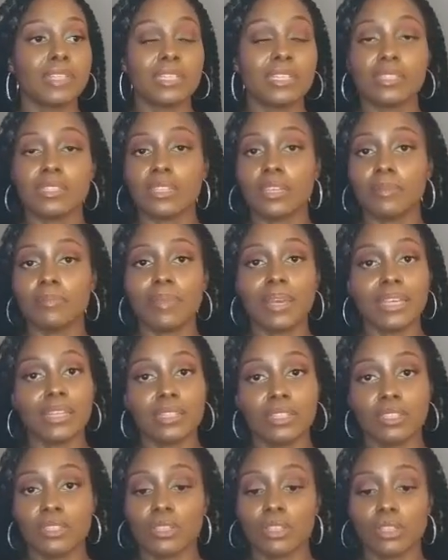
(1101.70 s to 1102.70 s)
into
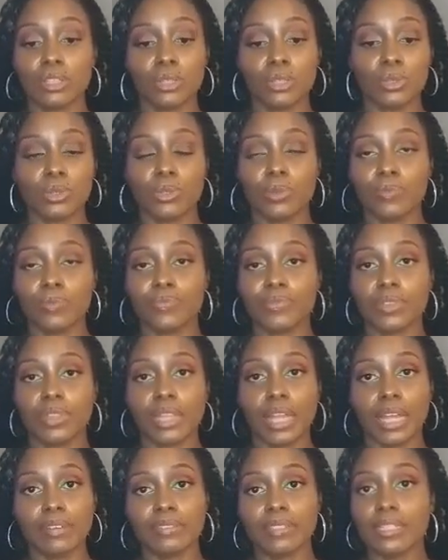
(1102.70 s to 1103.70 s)
making little
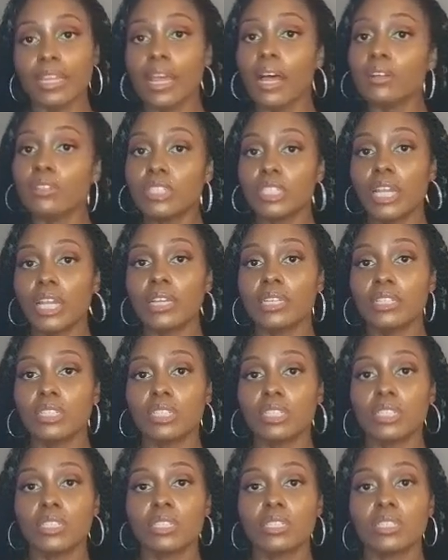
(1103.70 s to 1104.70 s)
lifestyle
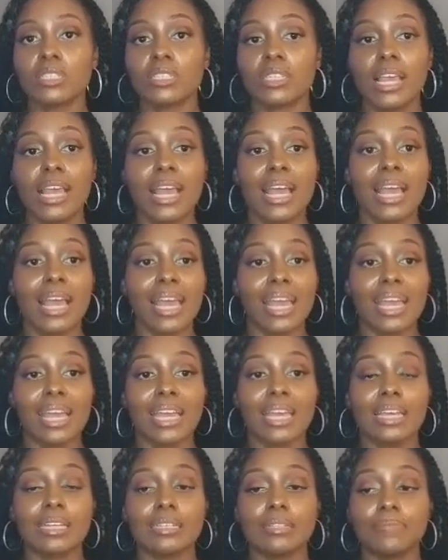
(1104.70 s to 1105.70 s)
changes.
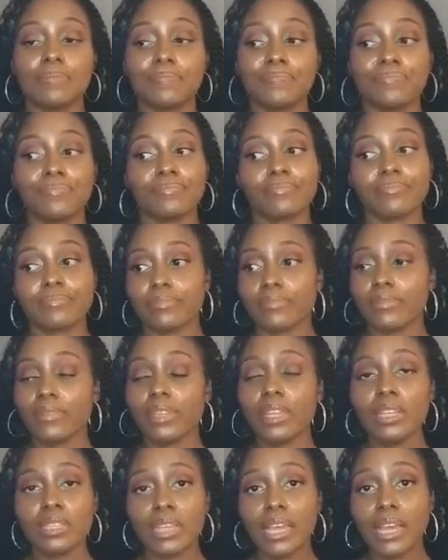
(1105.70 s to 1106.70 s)
And
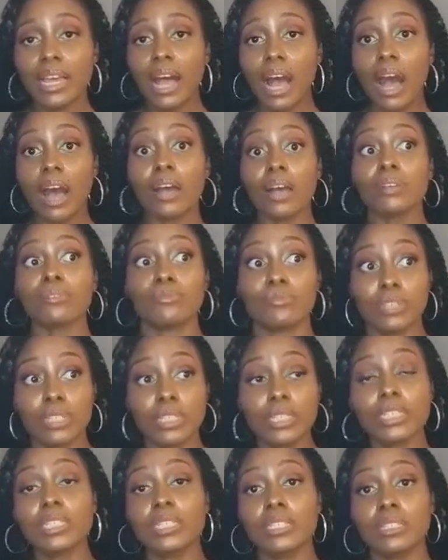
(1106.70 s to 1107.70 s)
yeah, I
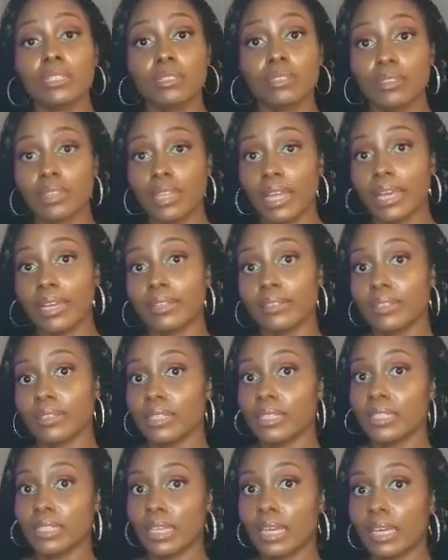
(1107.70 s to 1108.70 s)
really like
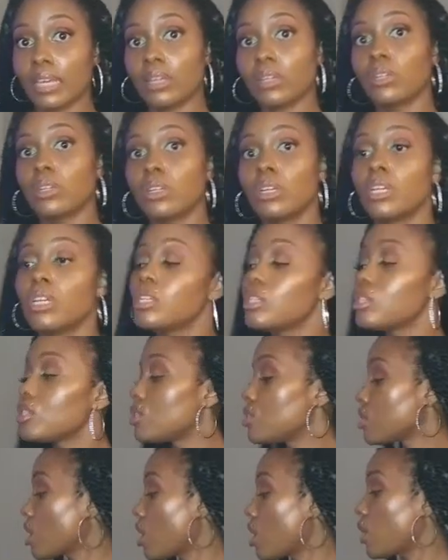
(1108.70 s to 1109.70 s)
this scale.
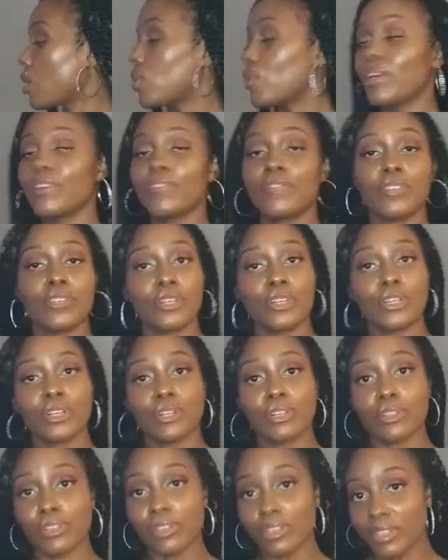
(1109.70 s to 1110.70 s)
So if
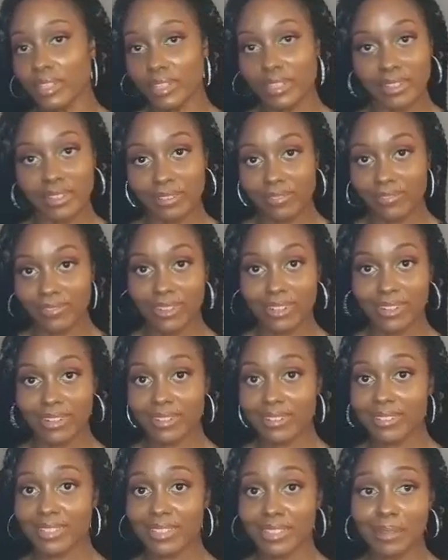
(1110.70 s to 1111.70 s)
you're looking
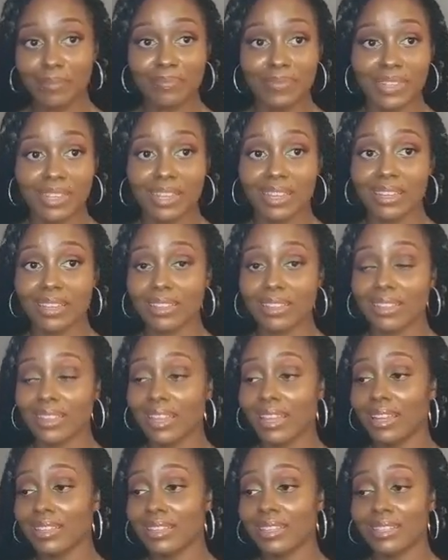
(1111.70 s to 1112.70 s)
for something
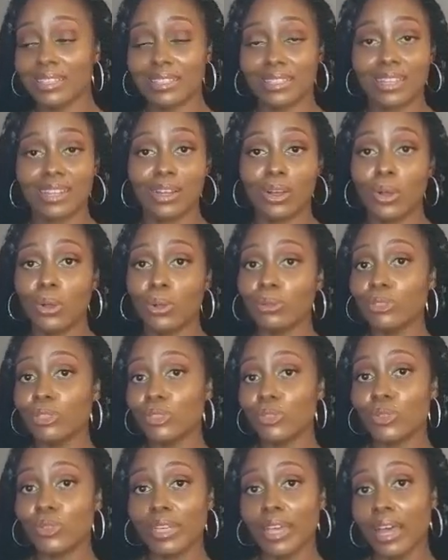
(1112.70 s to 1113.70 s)
like that's gonna hold
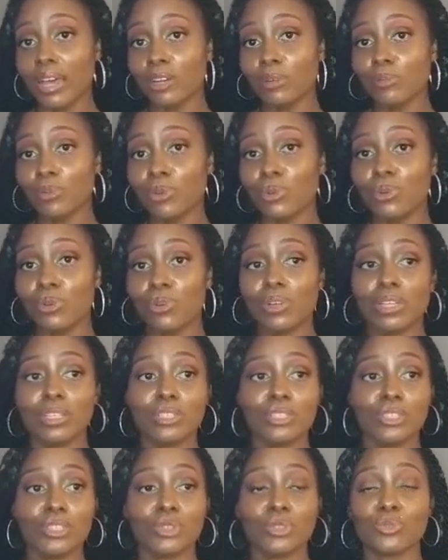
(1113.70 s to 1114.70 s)
you accountable
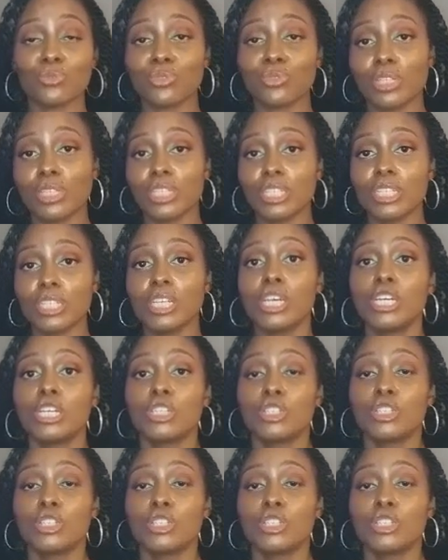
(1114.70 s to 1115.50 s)
and you're really